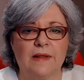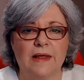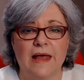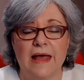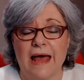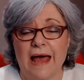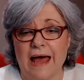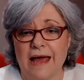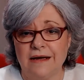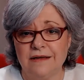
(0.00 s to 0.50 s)

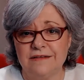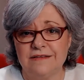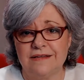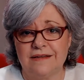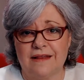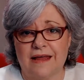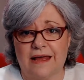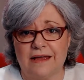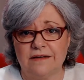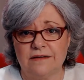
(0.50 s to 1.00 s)
Added to
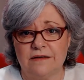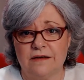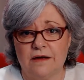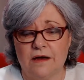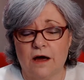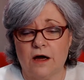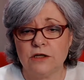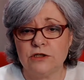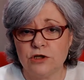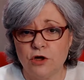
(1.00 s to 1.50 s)
that, I
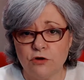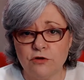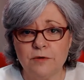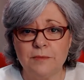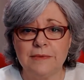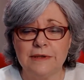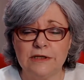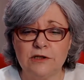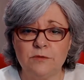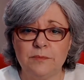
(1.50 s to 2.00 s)
told them a
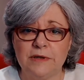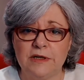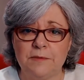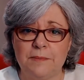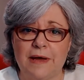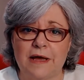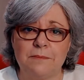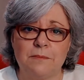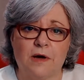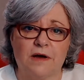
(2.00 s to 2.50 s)
little bit about
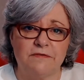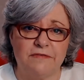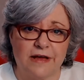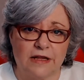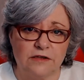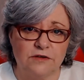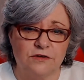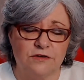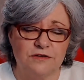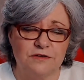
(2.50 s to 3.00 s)
my
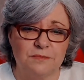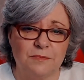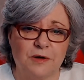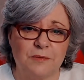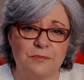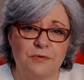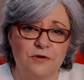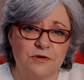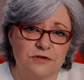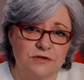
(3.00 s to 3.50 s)
values, my
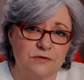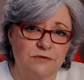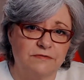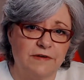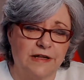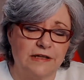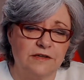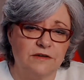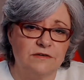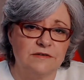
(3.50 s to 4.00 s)
personal
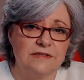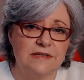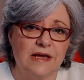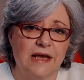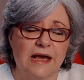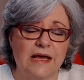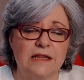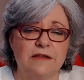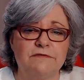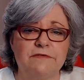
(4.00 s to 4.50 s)
values,
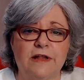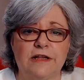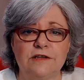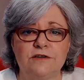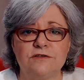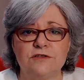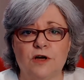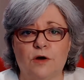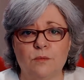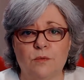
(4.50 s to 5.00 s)
and the values
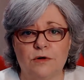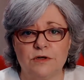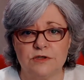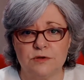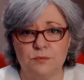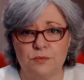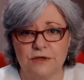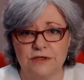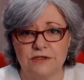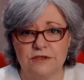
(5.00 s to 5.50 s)
I wanted to
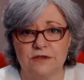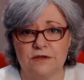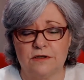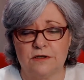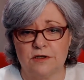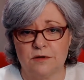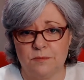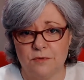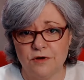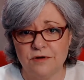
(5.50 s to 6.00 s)
bring to the
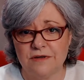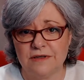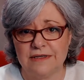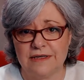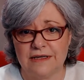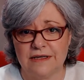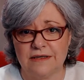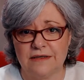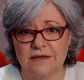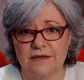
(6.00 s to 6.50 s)

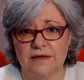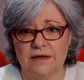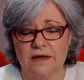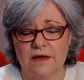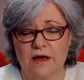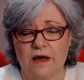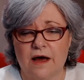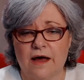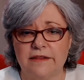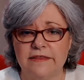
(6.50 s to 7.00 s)
community.
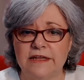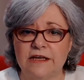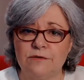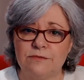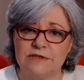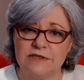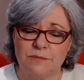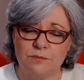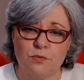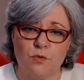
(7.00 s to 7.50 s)
I think it was
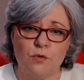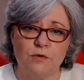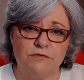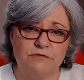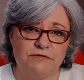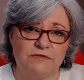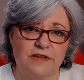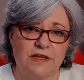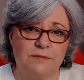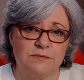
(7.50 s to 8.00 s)
important for
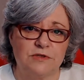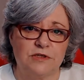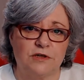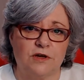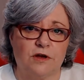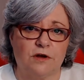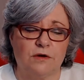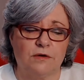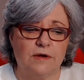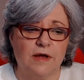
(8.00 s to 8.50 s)
them to
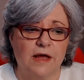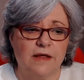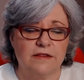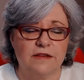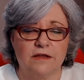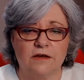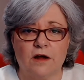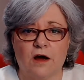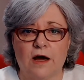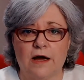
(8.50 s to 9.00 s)
know that
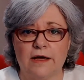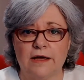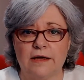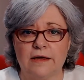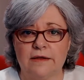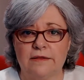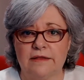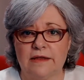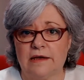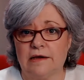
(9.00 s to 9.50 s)
I
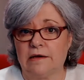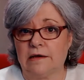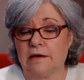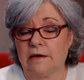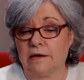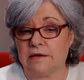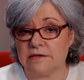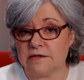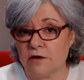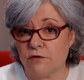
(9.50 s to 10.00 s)
think
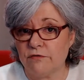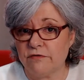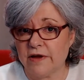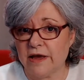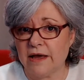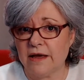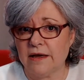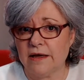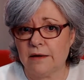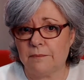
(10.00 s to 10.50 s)
self-care
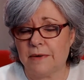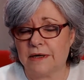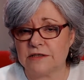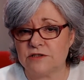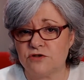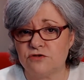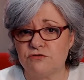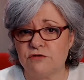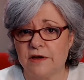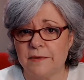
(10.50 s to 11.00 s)
amongst
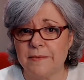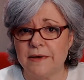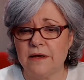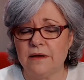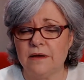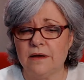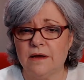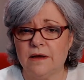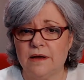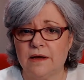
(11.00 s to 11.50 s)
streaming
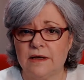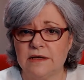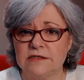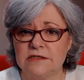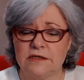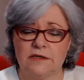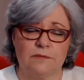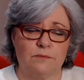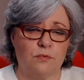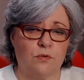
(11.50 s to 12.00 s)
is an
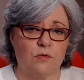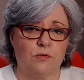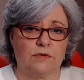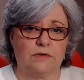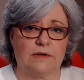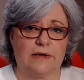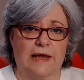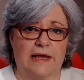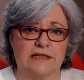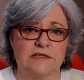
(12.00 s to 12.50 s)
important
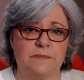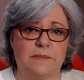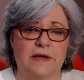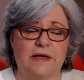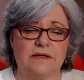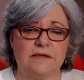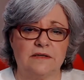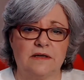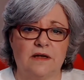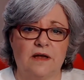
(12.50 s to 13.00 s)
aspect.
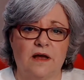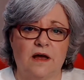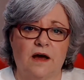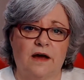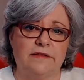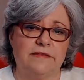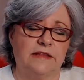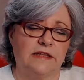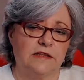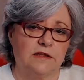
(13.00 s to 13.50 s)
I
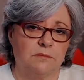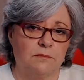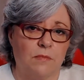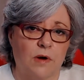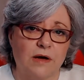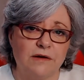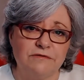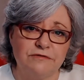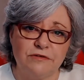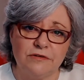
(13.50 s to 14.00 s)
think that
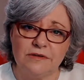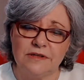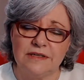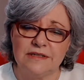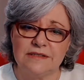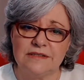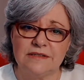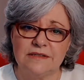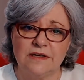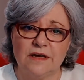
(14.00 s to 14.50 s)

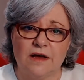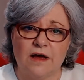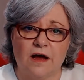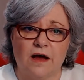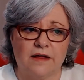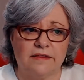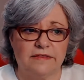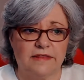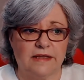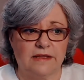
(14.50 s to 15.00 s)
mindfulness, I
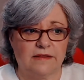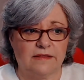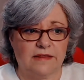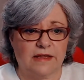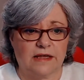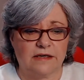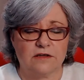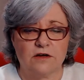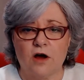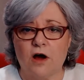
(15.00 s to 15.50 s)
think that
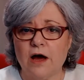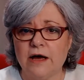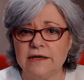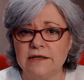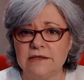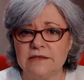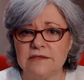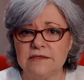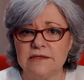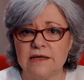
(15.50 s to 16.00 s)

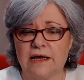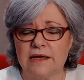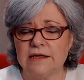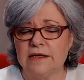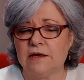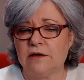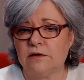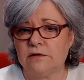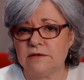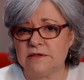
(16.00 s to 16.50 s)
kindness and
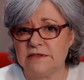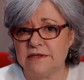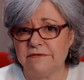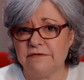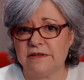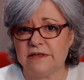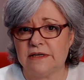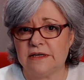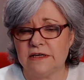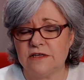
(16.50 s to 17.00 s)

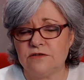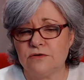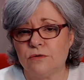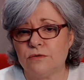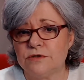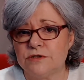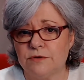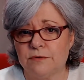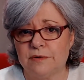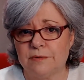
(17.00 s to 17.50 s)
inclusivity is
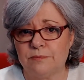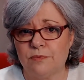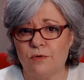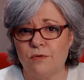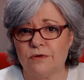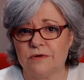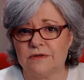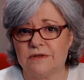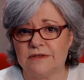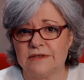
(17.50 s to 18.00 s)
also
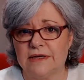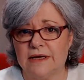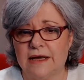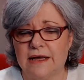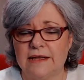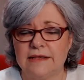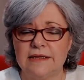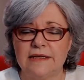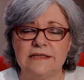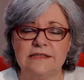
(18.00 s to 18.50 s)
important.
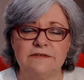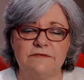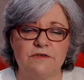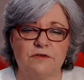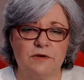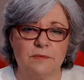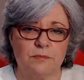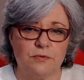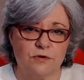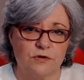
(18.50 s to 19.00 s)
These are very
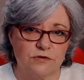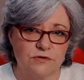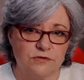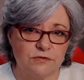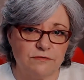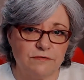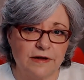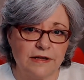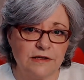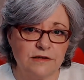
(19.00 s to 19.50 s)
personal
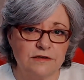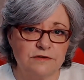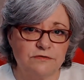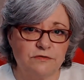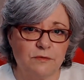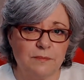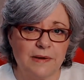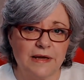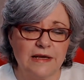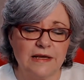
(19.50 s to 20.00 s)
values for
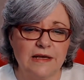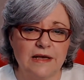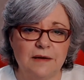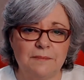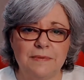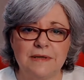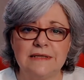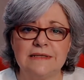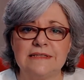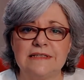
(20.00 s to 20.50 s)
me, but
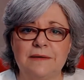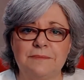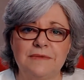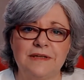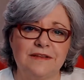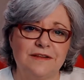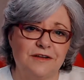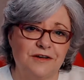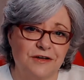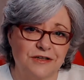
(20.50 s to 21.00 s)
it's something
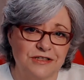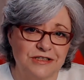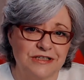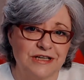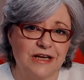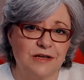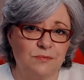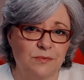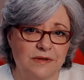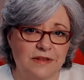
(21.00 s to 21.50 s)
that I shared
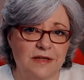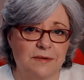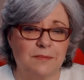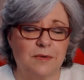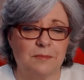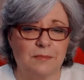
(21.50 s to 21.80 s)
with them in my